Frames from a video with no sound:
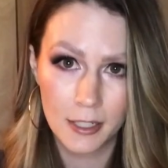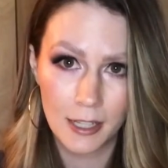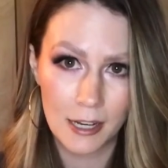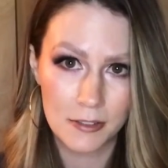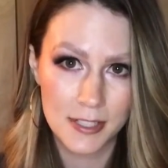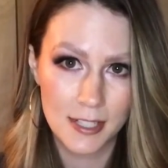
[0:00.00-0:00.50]

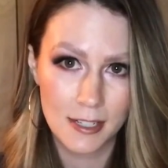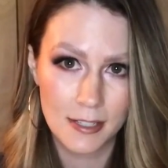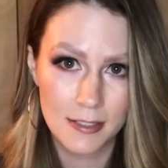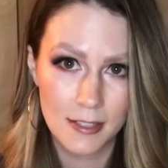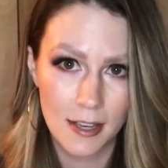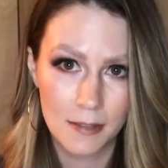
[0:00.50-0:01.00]
Cloud City
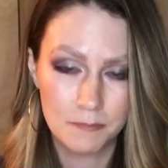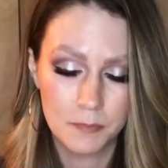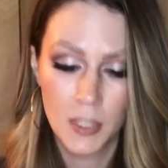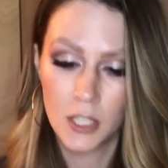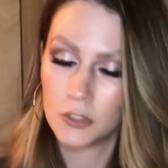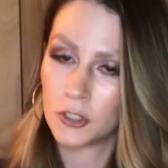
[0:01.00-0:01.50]
set?
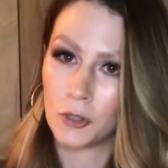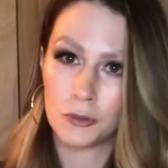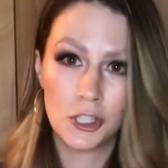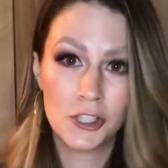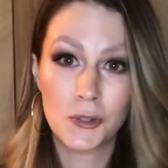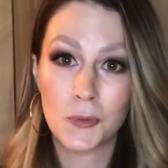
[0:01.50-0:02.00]
So
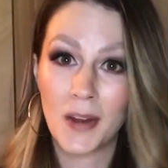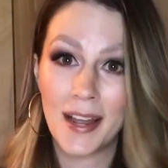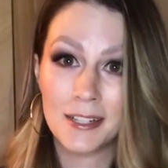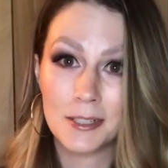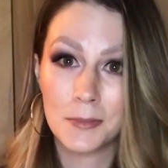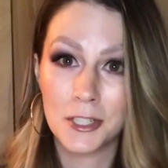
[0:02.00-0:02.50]
just a
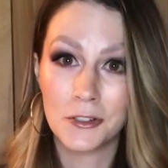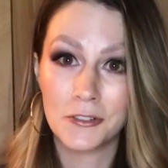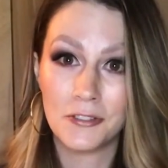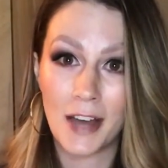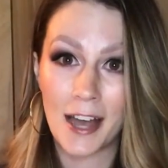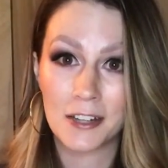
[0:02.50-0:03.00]
random little
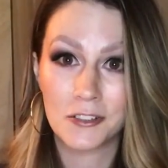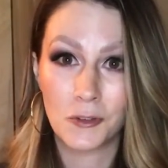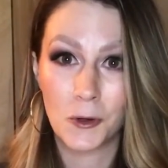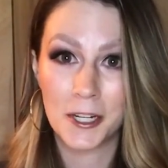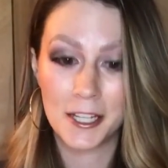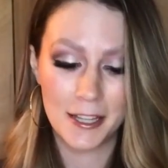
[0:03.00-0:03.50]
fact
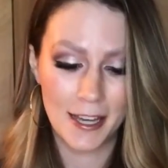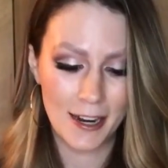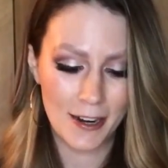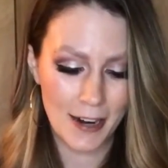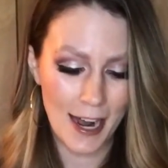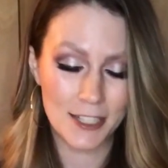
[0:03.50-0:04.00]
for you
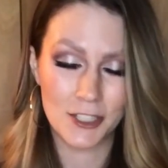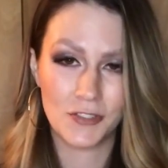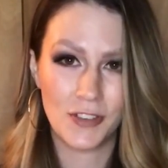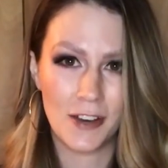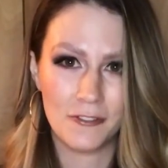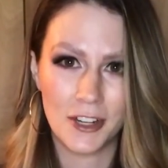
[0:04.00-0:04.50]
there, I just
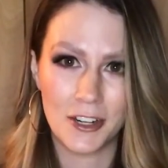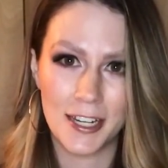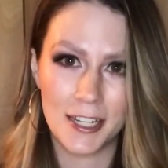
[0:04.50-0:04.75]
found very